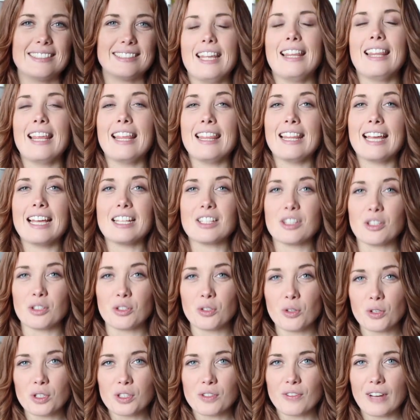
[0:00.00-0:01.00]
And then that's the
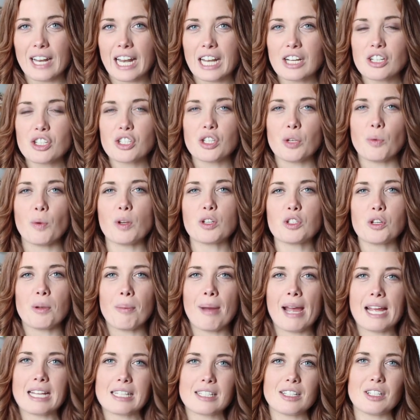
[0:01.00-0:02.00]
sauce finished. So once your
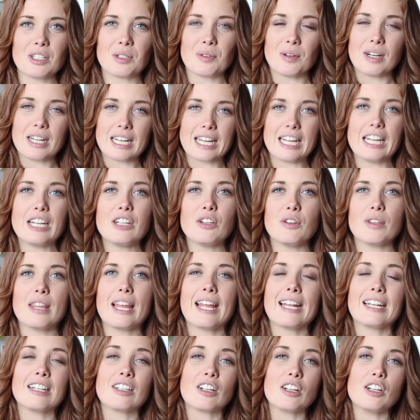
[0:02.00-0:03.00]
pasta's ready, you're
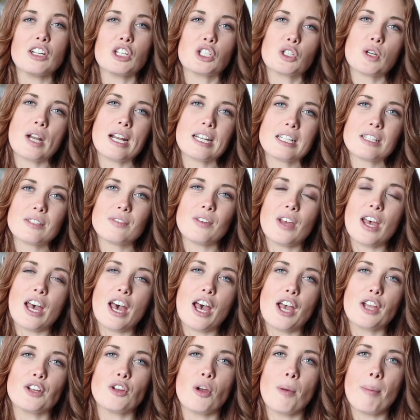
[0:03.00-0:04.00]
then gonna
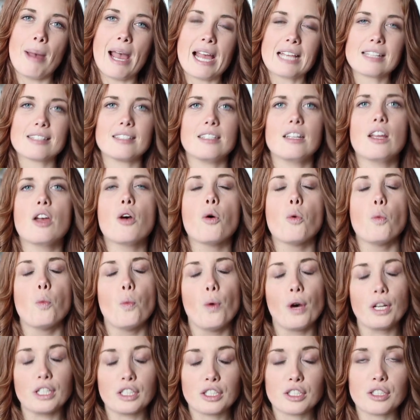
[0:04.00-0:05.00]
transfer your pasta
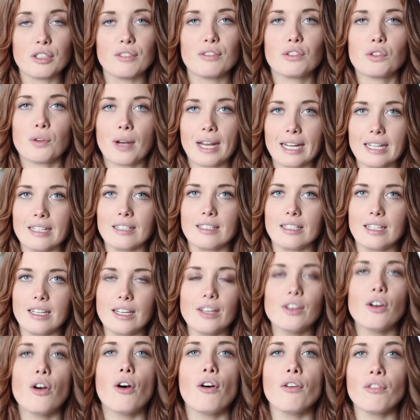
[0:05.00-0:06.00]
once you've drained
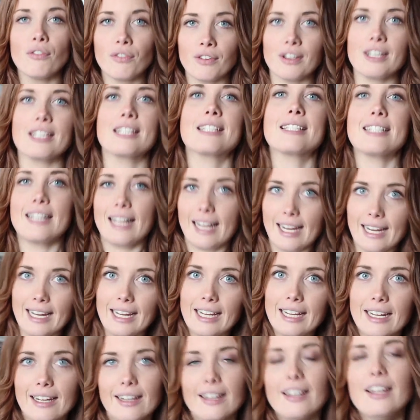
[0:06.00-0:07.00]
it,
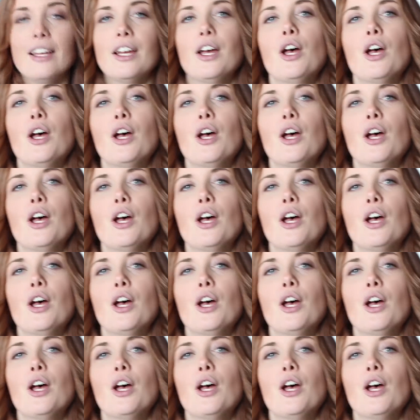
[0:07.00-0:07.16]
obviously,